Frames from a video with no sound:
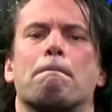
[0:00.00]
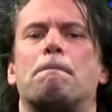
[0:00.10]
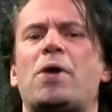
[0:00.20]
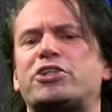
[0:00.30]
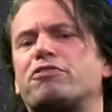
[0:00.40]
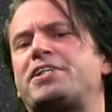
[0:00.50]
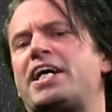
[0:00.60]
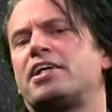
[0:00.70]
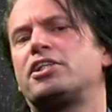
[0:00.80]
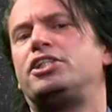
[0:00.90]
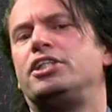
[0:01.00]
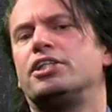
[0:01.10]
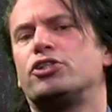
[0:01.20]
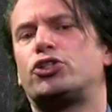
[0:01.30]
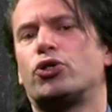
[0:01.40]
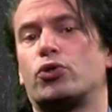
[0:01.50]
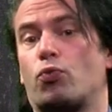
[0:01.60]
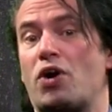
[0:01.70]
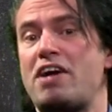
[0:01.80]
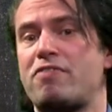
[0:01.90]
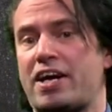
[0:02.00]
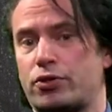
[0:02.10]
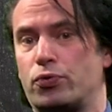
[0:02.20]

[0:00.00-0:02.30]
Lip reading: Much of the energy in the short wavelength